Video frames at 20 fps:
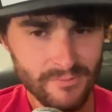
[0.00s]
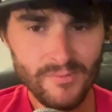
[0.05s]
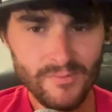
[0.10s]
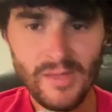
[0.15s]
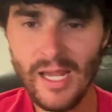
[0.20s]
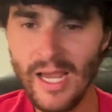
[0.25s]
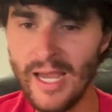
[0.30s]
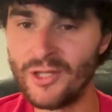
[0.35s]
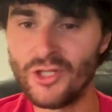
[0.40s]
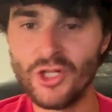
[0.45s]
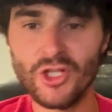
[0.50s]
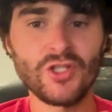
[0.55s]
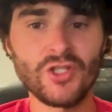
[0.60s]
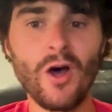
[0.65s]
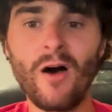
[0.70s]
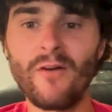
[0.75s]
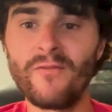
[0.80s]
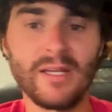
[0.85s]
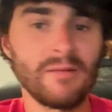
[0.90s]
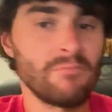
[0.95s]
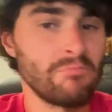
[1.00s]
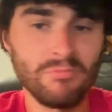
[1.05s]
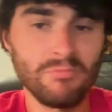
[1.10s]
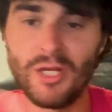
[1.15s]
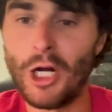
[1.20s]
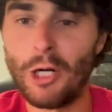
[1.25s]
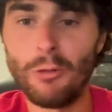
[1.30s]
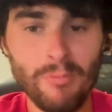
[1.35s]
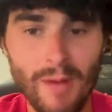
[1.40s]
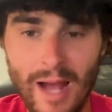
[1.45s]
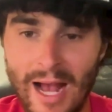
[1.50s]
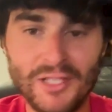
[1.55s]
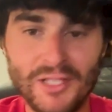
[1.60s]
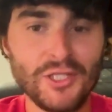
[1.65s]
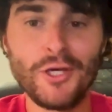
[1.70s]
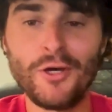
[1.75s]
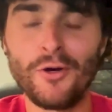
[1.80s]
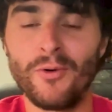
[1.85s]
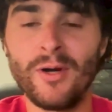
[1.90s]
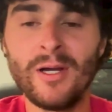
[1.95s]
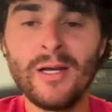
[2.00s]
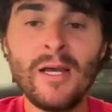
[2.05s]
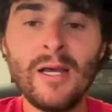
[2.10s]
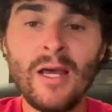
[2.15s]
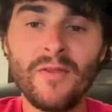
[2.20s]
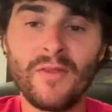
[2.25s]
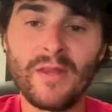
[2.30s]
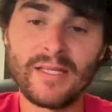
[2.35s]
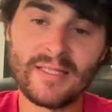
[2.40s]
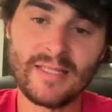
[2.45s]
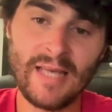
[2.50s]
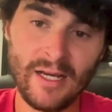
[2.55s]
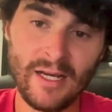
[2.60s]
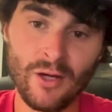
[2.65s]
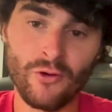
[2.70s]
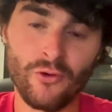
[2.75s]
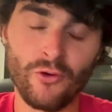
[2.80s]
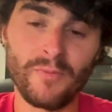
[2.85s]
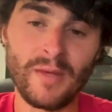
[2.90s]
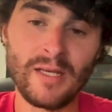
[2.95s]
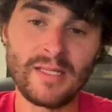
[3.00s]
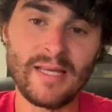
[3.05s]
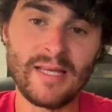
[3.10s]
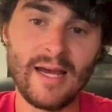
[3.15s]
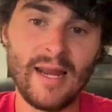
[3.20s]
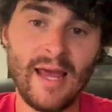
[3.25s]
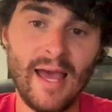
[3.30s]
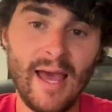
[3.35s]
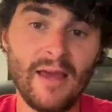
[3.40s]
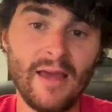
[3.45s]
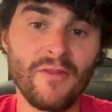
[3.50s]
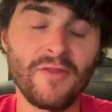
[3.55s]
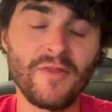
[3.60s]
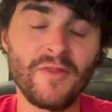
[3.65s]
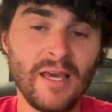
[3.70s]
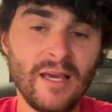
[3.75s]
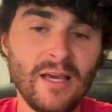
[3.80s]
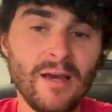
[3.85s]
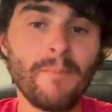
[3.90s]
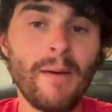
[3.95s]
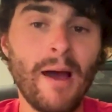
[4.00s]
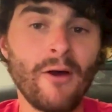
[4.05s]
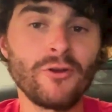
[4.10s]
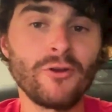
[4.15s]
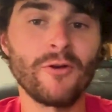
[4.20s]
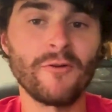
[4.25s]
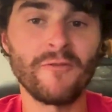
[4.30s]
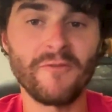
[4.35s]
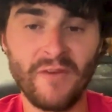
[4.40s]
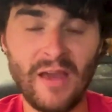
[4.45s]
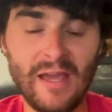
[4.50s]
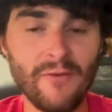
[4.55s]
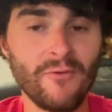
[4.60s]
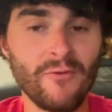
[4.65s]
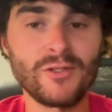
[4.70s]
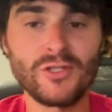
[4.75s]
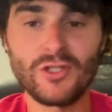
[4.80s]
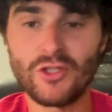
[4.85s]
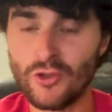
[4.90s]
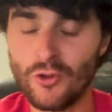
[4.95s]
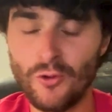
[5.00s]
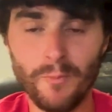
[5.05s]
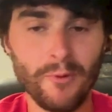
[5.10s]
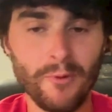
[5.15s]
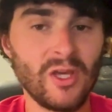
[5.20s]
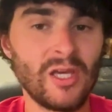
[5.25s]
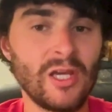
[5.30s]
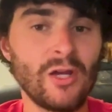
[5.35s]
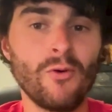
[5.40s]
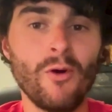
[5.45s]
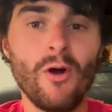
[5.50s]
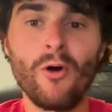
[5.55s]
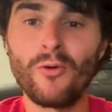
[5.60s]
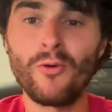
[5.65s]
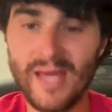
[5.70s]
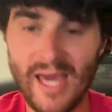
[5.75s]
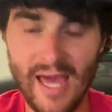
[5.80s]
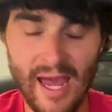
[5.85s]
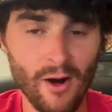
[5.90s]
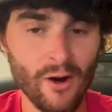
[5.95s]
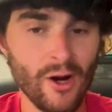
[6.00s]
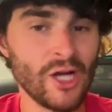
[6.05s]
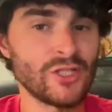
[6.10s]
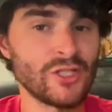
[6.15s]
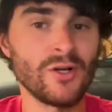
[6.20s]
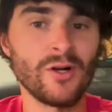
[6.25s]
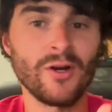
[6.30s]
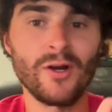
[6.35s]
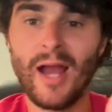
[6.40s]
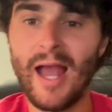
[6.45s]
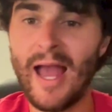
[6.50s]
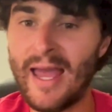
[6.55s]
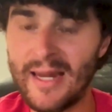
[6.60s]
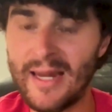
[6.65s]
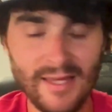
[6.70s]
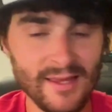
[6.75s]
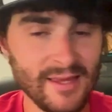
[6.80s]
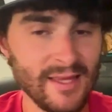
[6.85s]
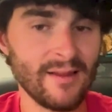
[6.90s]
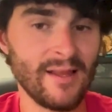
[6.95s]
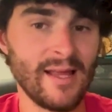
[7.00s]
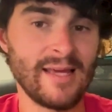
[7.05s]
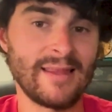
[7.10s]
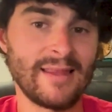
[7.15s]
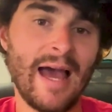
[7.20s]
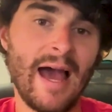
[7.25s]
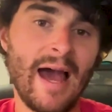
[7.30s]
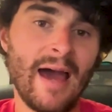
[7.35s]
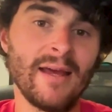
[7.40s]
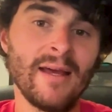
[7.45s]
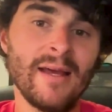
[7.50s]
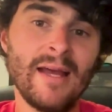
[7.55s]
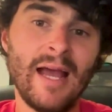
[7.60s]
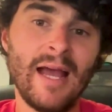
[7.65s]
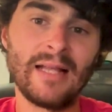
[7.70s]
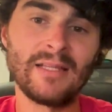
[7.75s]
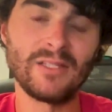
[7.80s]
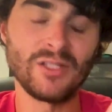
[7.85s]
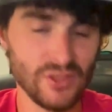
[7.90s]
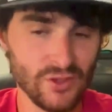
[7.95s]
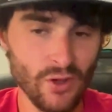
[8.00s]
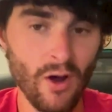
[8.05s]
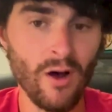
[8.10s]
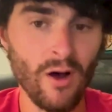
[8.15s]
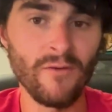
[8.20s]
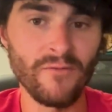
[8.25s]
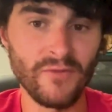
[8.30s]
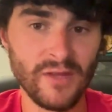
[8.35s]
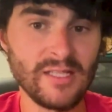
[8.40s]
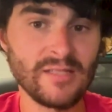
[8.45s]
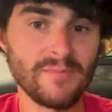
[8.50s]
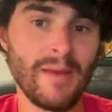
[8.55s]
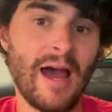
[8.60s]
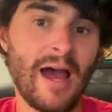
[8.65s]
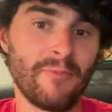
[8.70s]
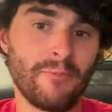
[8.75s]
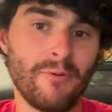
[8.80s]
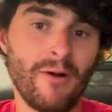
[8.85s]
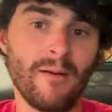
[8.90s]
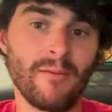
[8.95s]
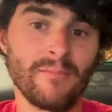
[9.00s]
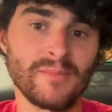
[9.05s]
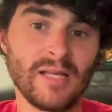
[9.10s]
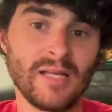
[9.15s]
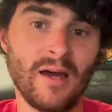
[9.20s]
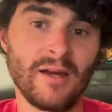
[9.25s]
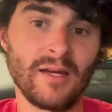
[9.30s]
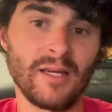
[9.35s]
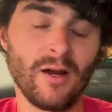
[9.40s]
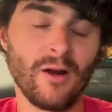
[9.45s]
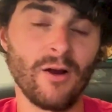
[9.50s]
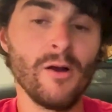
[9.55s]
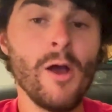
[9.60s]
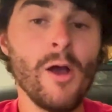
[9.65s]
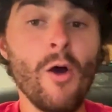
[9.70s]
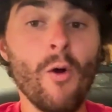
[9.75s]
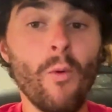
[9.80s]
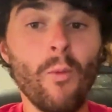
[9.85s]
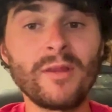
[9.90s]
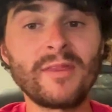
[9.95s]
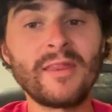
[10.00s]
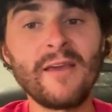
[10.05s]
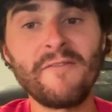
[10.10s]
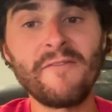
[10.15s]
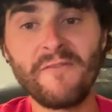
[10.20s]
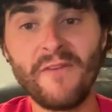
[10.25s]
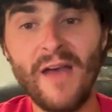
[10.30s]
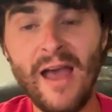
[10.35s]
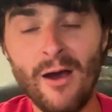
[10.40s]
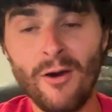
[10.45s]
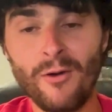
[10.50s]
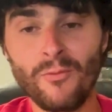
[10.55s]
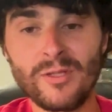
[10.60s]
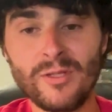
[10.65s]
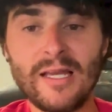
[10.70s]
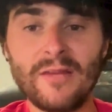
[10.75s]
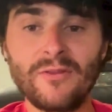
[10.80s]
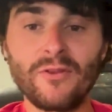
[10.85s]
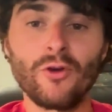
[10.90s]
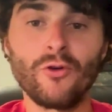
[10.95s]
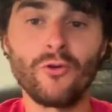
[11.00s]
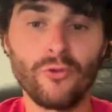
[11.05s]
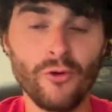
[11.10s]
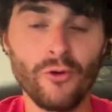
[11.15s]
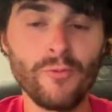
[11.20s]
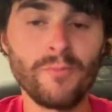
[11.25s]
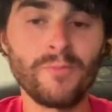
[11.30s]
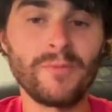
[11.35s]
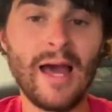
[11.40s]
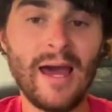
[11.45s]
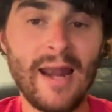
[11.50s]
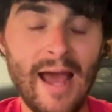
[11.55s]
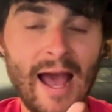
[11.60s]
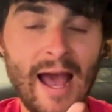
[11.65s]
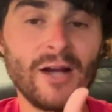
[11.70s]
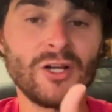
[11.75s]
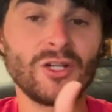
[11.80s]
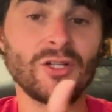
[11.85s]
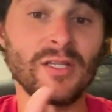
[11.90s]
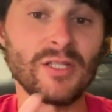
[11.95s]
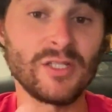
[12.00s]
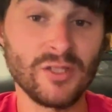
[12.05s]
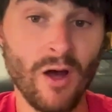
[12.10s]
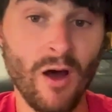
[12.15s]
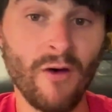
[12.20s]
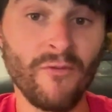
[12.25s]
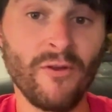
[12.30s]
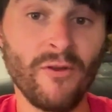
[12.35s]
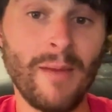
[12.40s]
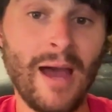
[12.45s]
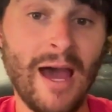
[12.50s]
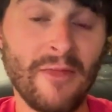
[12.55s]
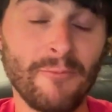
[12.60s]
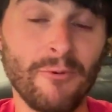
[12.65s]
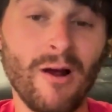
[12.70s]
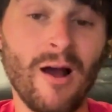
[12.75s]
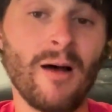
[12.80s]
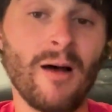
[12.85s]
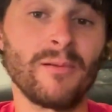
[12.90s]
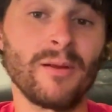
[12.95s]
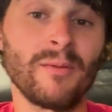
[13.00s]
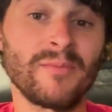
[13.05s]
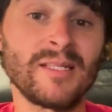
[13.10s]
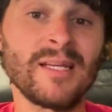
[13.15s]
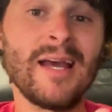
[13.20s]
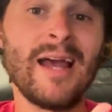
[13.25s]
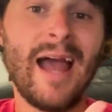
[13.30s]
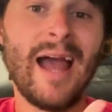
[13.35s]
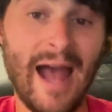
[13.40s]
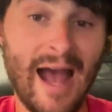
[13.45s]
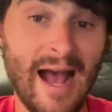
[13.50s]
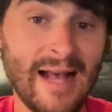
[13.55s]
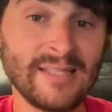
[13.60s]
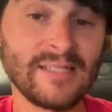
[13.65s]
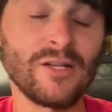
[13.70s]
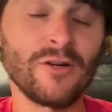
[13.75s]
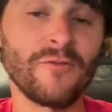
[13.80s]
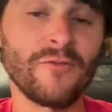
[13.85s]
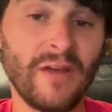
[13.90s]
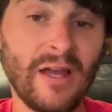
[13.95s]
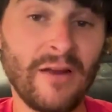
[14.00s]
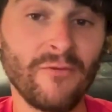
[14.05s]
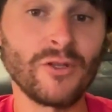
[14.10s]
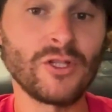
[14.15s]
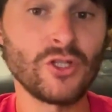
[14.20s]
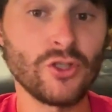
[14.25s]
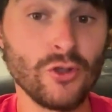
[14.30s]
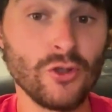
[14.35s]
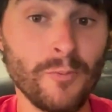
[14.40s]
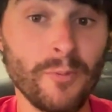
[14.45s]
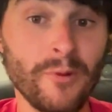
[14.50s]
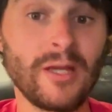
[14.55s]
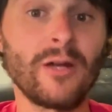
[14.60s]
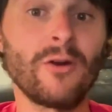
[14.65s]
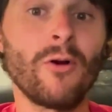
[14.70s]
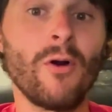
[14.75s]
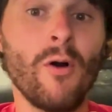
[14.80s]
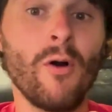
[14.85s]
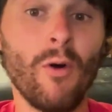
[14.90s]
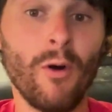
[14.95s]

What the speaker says: And just solve it, as you. The second group, they said, hey, think about your favorite superhero, character, anything like that, and solve these math problems on here. What they found was that the group that actually solved the math problems as their favorite superhero or